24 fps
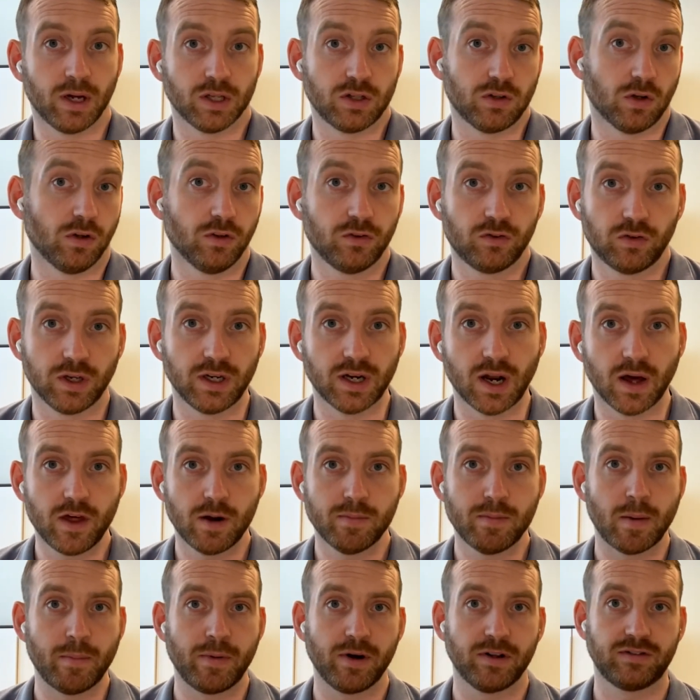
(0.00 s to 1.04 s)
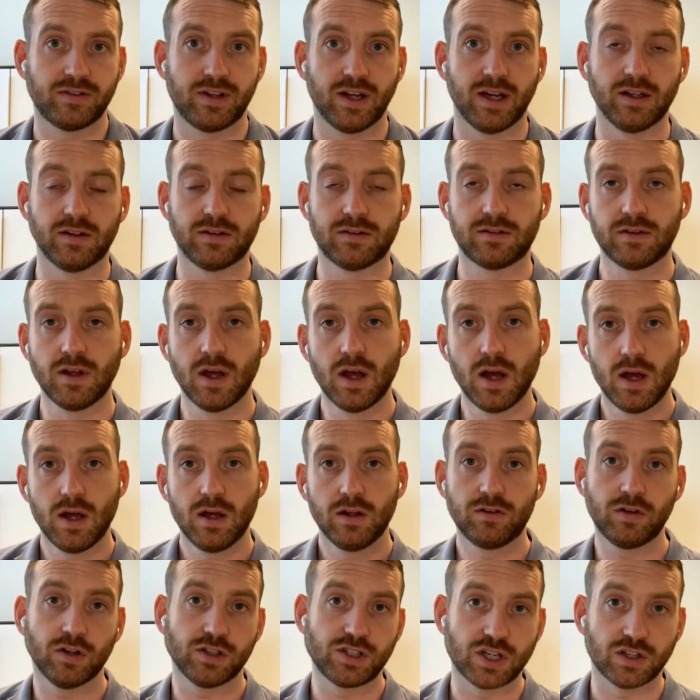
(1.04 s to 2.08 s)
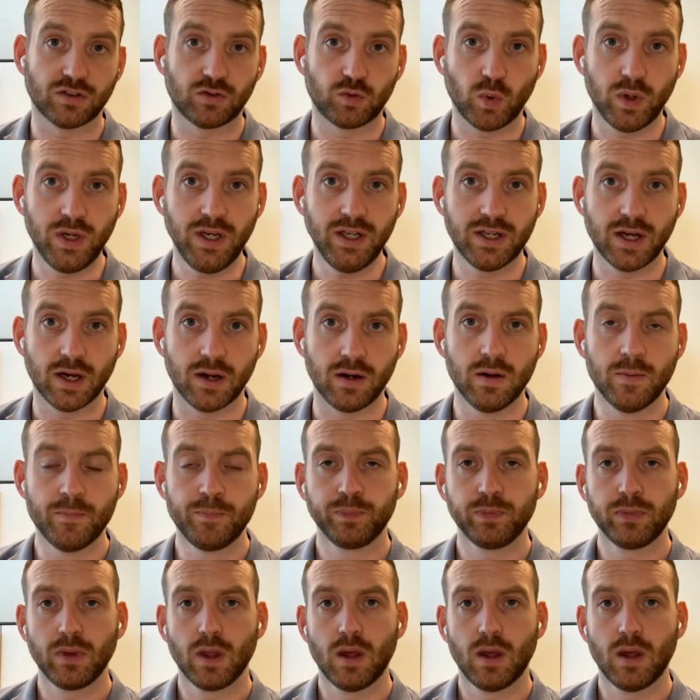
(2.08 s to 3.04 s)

but also in other member states, such as Sweden,